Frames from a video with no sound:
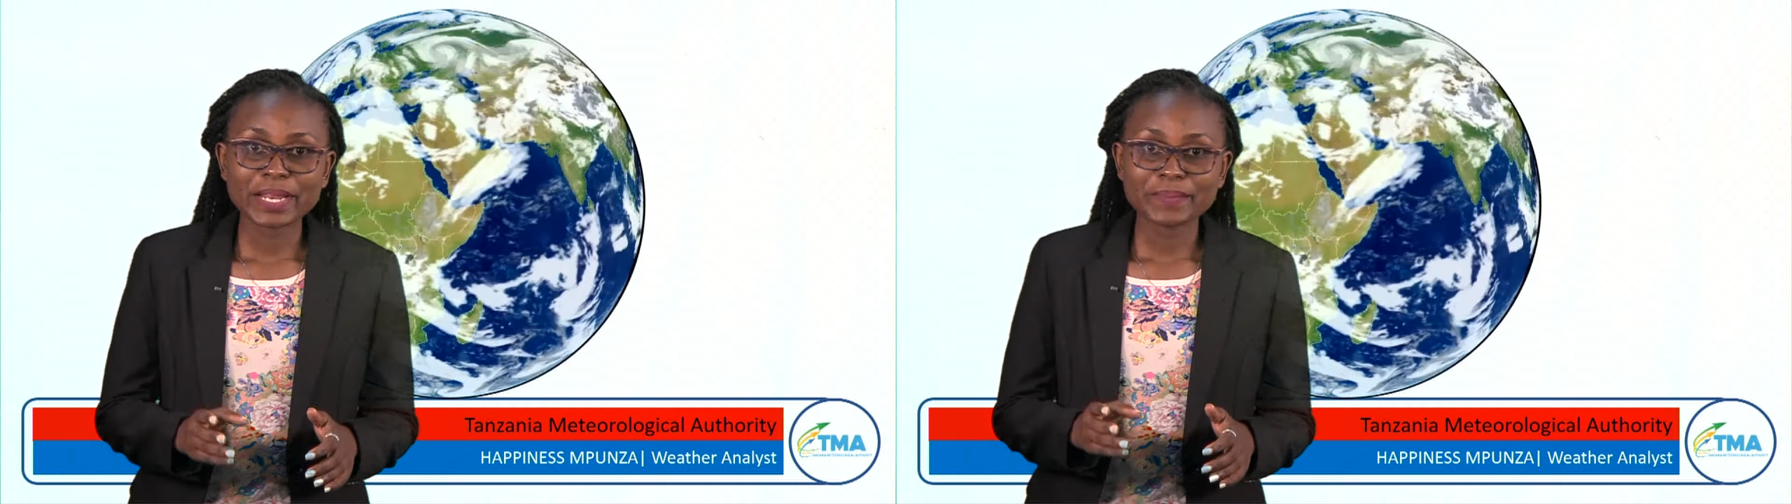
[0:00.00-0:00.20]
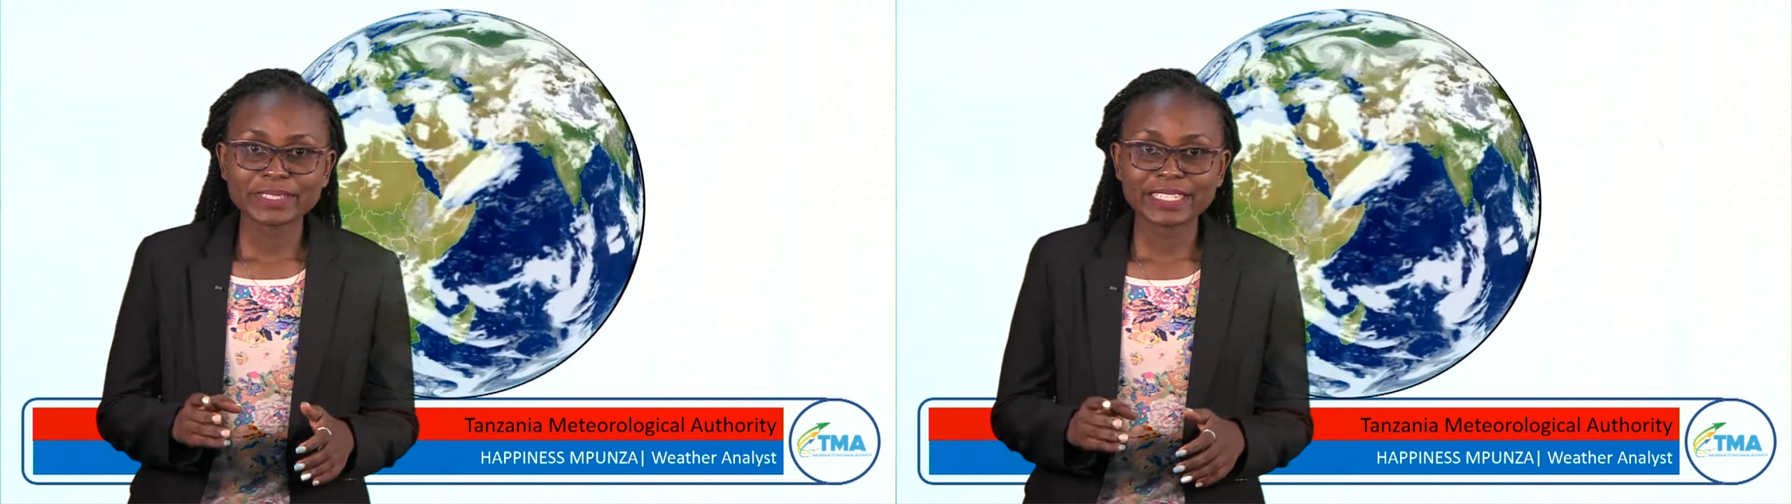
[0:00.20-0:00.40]

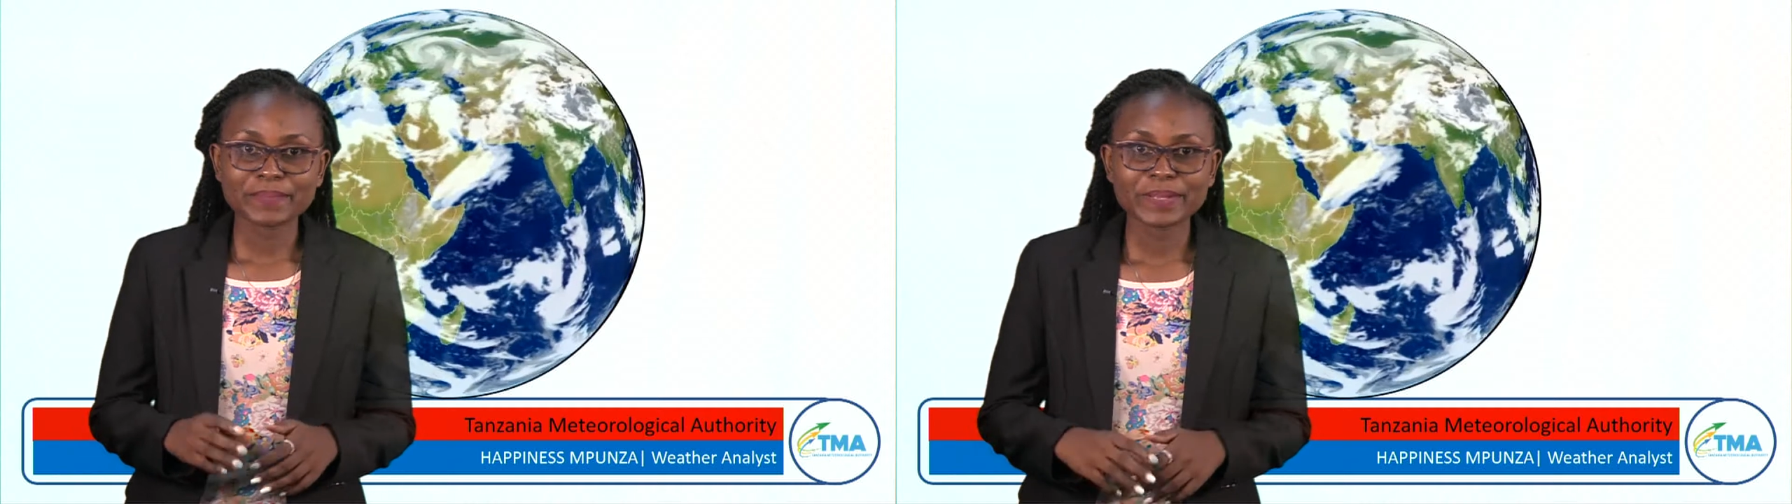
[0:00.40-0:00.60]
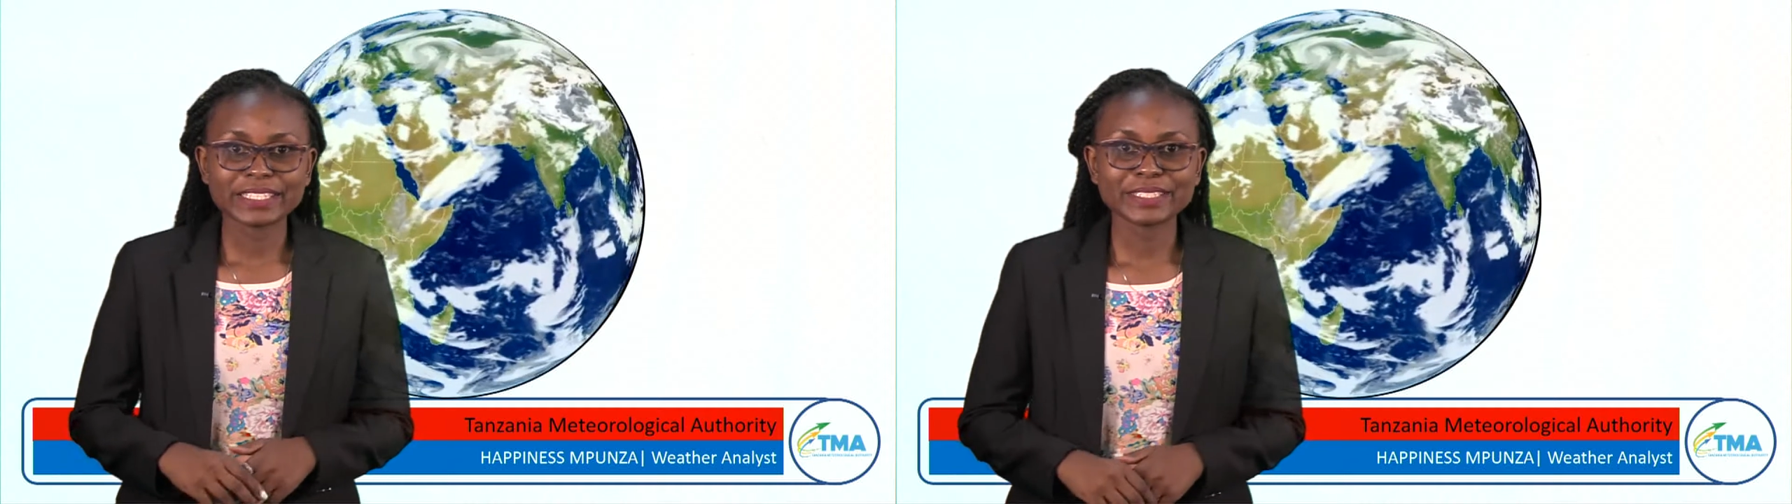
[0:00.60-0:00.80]
This is
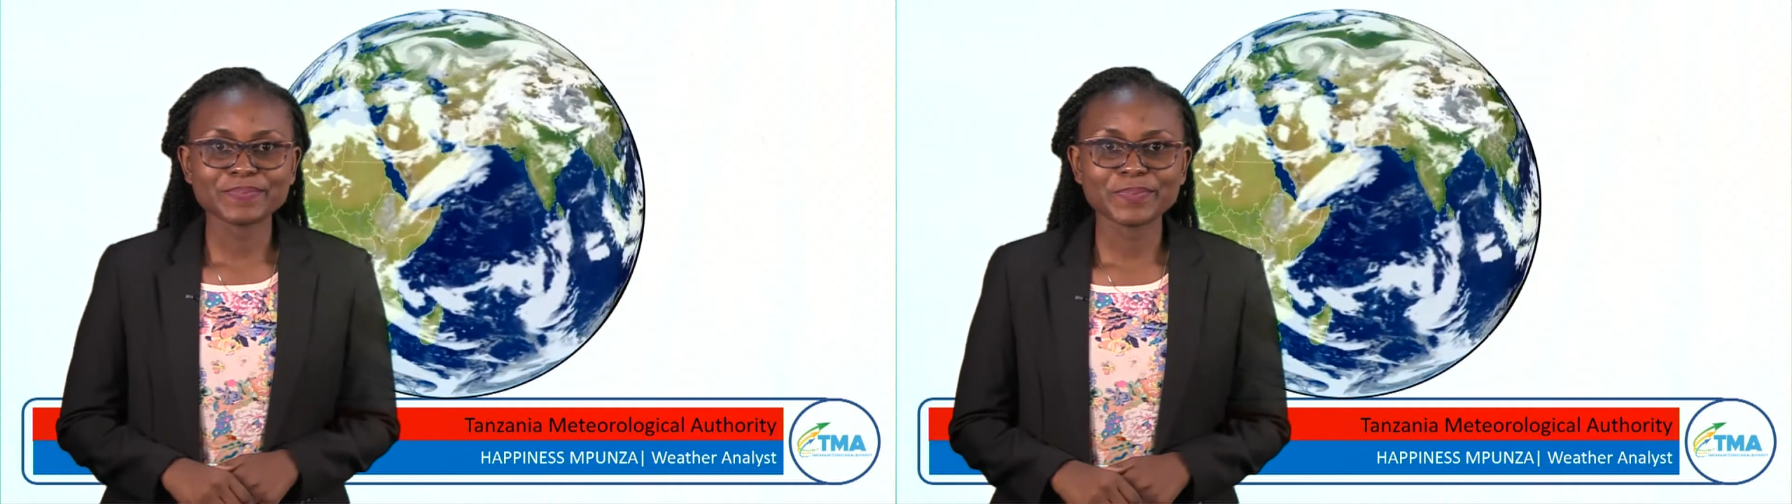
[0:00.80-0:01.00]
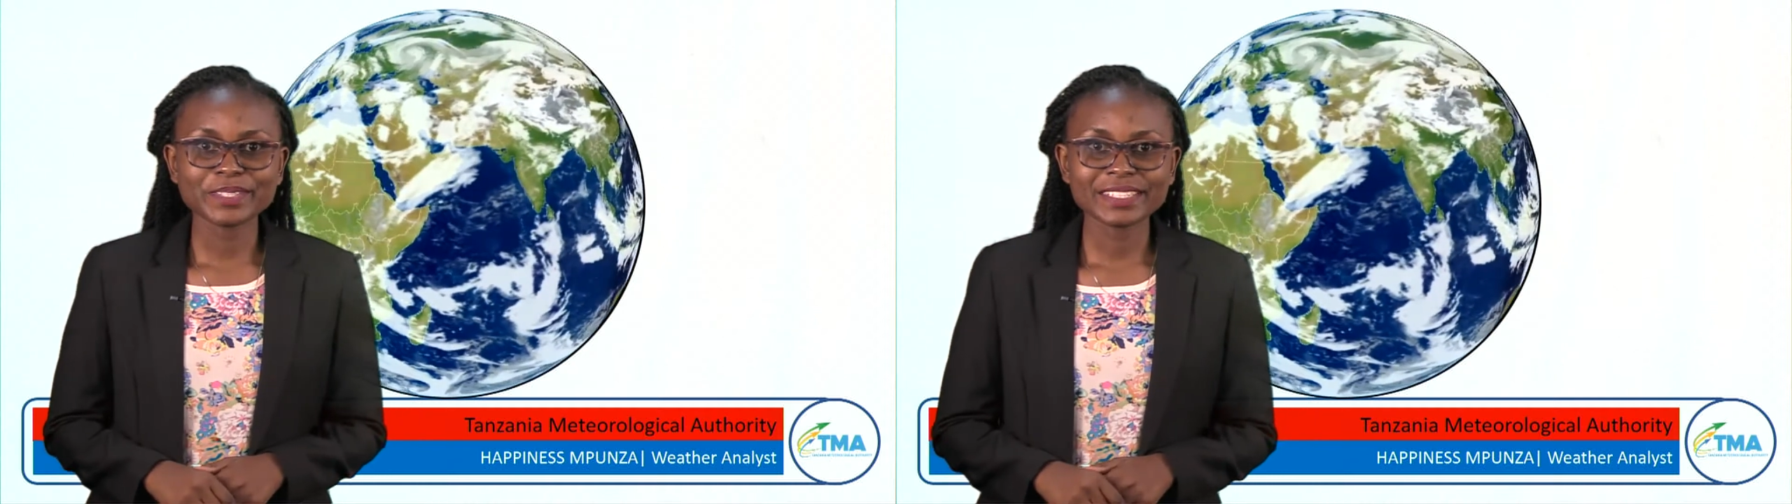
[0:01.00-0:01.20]
Happiness Mpunza,